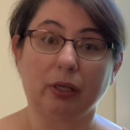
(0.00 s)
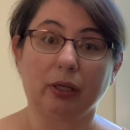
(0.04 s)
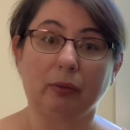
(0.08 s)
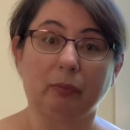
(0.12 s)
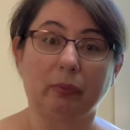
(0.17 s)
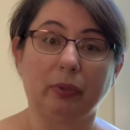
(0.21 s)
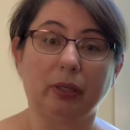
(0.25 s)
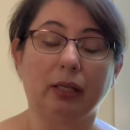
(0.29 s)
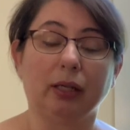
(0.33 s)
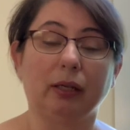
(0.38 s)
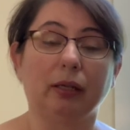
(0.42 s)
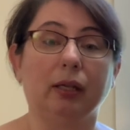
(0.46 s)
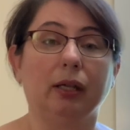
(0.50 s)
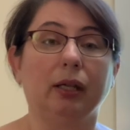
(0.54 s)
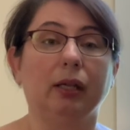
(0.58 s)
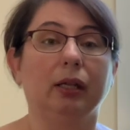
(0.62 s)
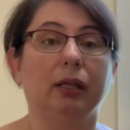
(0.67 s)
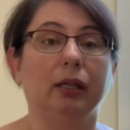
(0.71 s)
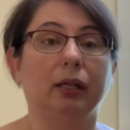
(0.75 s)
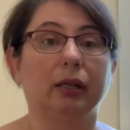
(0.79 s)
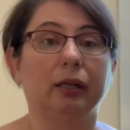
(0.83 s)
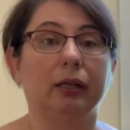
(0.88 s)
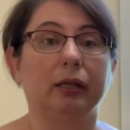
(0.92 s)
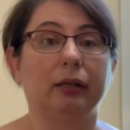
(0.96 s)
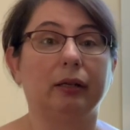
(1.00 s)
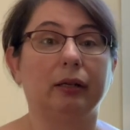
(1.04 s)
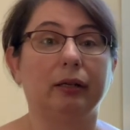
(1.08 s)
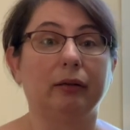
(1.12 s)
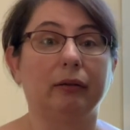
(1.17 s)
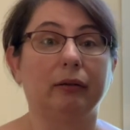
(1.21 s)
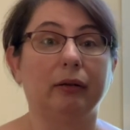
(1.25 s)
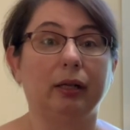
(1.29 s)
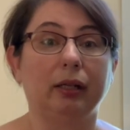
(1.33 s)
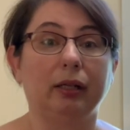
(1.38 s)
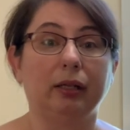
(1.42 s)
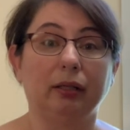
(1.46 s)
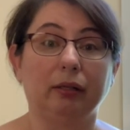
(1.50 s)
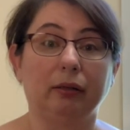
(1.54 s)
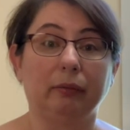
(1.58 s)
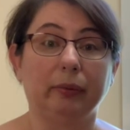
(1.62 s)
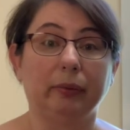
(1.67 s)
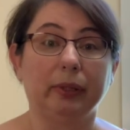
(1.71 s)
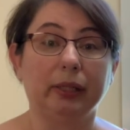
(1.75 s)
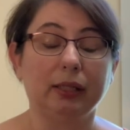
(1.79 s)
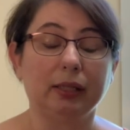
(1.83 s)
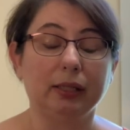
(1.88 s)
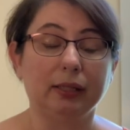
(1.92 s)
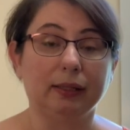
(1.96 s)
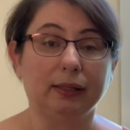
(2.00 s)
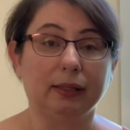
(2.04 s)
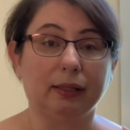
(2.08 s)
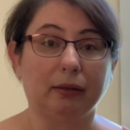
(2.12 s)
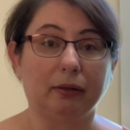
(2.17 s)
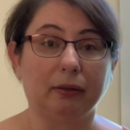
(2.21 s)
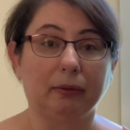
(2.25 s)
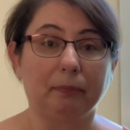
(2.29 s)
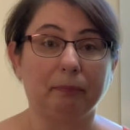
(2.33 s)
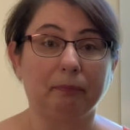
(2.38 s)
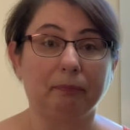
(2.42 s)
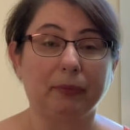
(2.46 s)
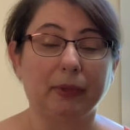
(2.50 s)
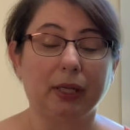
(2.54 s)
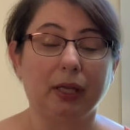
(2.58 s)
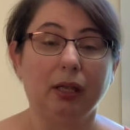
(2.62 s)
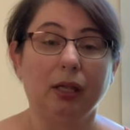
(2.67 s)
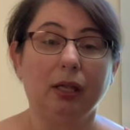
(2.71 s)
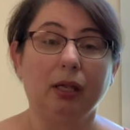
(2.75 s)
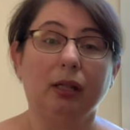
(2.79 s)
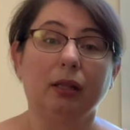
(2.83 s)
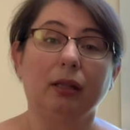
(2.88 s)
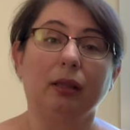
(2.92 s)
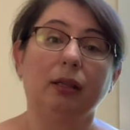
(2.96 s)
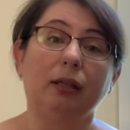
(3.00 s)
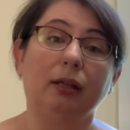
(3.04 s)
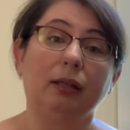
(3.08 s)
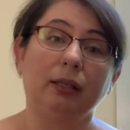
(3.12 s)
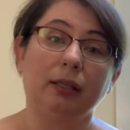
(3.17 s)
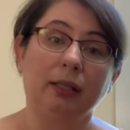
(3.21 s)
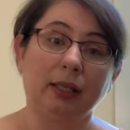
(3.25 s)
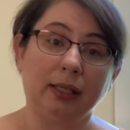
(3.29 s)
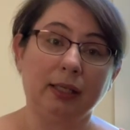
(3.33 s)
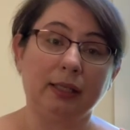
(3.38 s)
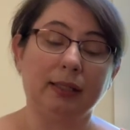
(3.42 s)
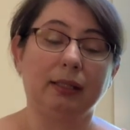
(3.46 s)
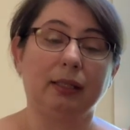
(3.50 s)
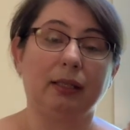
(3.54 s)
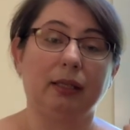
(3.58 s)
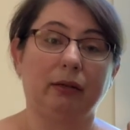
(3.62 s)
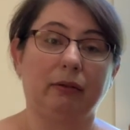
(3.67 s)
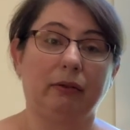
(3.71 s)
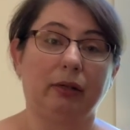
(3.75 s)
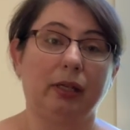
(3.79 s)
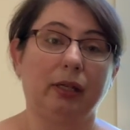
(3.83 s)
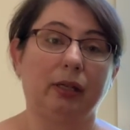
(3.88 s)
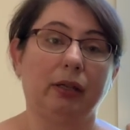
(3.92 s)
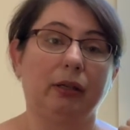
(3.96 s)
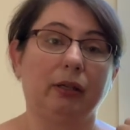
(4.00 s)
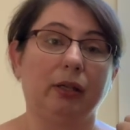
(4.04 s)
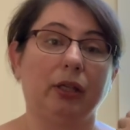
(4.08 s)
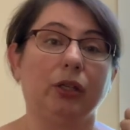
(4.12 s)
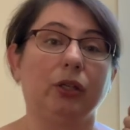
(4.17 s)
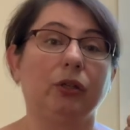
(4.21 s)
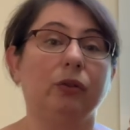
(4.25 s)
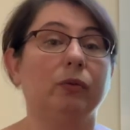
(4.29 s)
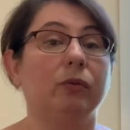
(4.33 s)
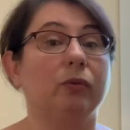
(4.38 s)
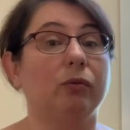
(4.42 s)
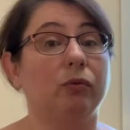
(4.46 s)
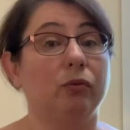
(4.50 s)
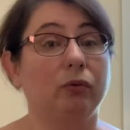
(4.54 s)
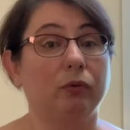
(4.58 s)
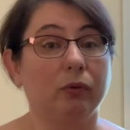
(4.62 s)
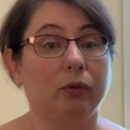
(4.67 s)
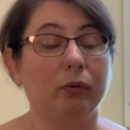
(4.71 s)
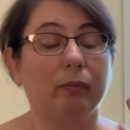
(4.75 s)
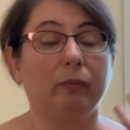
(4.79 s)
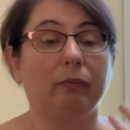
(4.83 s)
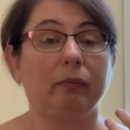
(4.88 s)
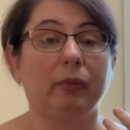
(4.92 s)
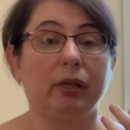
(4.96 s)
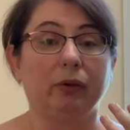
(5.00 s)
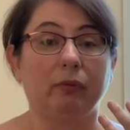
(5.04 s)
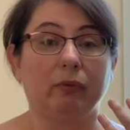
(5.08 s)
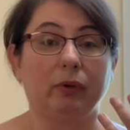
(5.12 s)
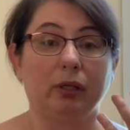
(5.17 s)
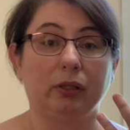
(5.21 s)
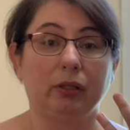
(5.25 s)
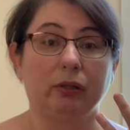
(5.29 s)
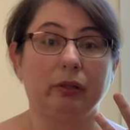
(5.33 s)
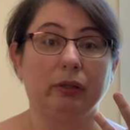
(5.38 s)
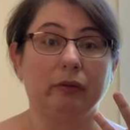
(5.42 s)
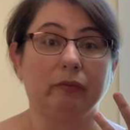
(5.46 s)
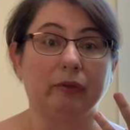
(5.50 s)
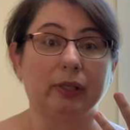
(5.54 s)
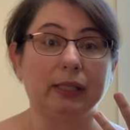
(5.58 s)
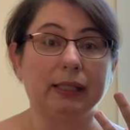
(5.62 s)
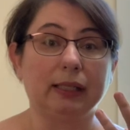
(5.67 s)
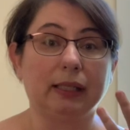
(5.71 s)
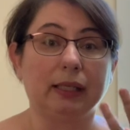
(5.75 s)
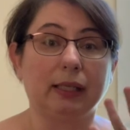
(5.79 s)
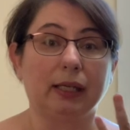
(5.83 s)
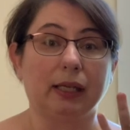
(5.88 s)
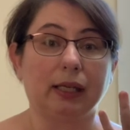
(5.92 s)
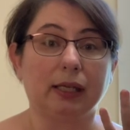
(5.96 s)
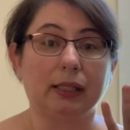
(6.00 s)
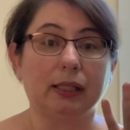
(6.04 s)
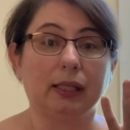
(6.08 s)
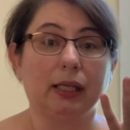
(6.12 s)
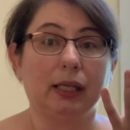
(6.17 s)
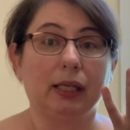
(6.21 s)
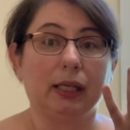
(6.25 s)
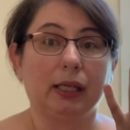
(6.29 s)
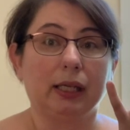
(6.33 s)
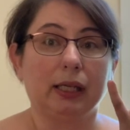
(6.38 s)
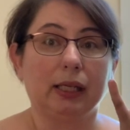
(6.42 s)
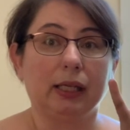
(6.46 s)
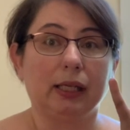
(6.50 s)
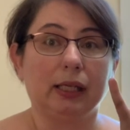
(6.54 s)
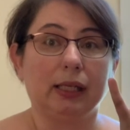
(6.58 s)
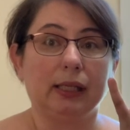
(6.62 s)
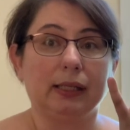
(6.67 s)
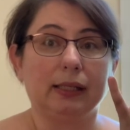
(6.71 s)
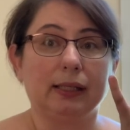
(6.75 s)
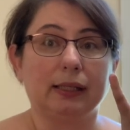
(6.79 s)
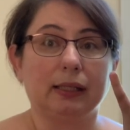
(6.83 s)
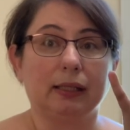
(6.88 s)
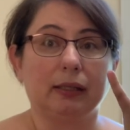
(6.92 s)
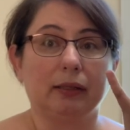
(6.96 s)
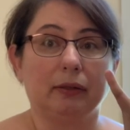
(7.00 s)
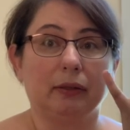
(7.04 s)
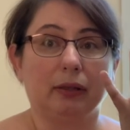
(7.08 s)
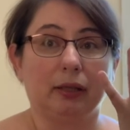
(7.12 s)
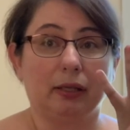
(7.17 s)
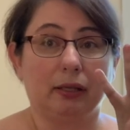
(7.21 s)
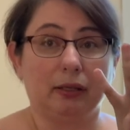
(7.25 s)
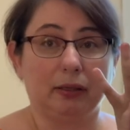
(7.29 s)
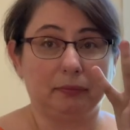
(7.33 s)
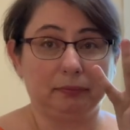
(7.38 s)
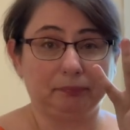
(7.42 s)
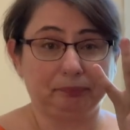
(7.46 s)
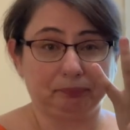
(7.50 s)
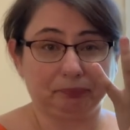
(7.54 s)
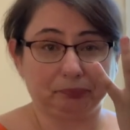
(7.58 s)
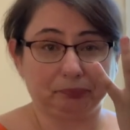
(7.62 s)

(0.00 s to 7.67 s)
can play a little bit easier. The next area you may want to investigate is the